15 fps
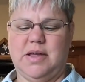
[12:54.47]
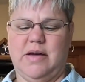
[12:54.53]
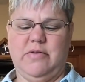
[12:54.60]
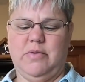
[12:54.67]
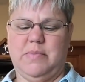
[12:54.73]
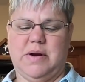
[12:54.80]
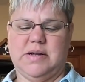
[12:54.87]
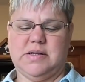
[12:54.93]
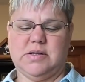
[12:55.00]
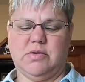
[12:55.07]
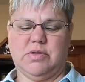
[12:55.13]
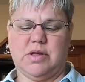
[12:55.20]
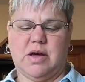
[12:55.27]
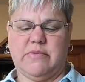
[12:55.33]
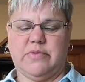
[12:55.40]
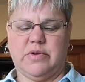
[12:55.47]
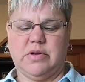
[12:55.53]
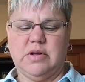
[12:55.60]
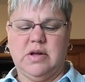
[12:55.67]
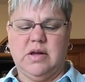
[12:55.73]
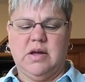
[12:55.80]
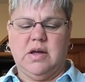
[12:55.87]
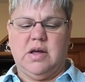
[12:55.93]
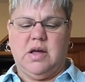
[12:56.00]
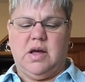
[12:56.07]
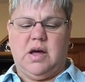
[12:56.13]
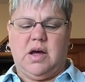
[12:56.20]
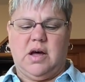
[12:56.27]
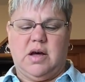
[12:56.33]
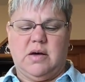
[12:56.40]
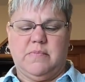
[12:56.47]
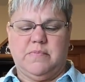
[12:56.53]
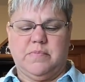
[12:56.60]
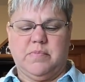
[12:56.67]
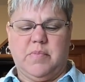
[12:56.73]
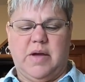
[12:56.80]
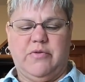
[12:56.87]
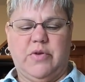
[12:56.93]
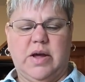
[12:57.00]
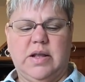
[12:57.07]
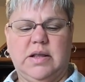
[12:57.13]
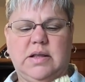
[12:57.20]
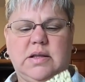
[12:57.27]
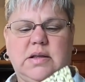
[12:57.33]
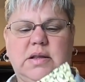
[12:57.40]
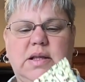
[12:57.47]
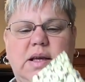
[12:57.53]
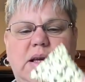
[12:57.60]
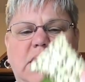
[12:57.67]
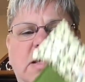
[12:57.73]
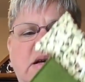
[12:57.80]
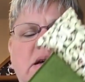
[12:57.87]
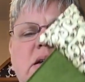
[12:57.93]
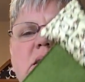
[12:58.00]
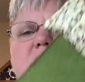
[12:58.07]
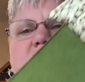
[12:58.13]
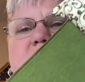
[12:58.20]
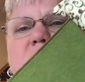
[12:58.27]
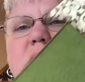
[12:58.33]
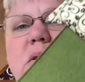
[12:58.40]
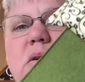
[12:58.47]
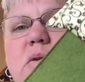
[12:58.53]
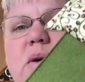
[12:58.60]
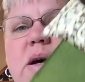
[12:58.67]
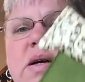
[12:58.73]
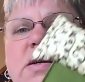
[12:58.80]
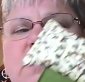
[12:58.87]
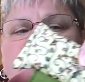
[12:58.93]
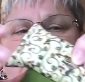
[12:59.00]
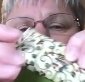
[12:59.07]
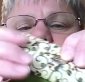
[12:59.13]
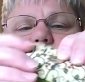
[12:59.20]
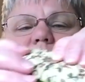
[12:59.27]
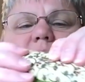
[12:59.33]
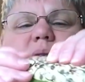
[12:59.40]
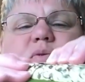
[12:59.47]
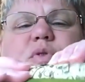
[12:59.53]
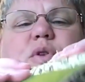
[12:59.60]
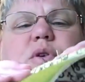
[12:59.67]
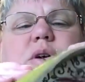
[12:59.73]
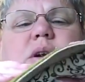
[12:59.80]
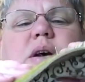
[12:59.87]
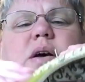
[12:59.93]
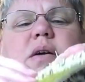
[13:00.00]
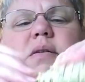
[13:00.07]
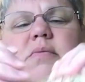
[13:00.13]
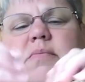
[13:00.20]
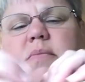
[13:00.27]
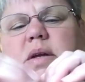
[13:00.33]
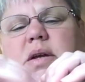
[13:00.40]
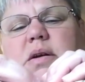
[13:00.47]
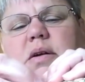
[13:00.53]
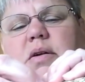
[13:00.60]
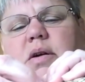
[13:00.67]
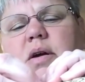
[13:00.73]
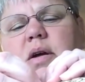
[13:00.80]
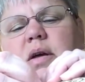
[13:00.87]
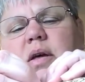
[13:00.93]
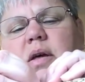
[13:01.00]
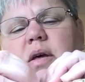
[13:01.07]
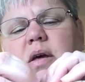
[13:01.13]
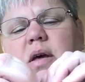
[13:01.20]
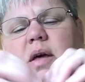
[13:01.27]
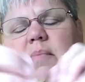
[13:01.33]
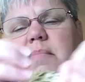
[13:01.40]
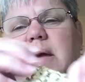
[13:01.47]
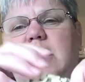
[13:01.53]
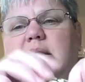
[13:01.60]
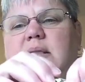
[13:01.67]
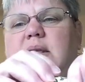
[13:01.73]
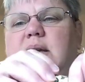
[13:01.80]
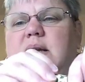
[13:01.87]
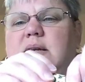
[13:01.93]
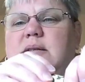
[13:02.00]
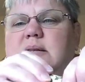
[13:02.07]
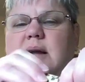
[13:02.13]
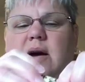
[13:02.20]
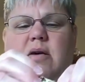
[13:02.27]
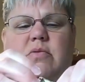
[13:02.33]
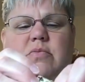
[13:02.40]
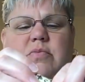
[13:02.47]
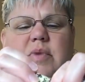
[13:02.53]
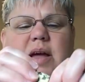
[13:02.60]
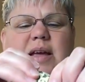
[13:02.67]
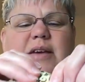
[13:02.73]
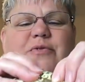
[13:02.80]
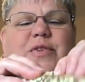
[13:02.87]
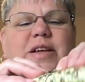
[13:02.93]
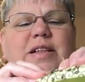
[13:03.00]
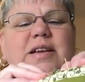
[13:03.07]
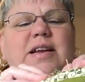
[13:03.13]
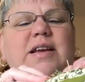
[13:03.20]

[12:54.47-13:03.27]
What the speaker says: everybody's so thoughtful. My friend Lee, who I see in Florida and here, made these. Now I can feel a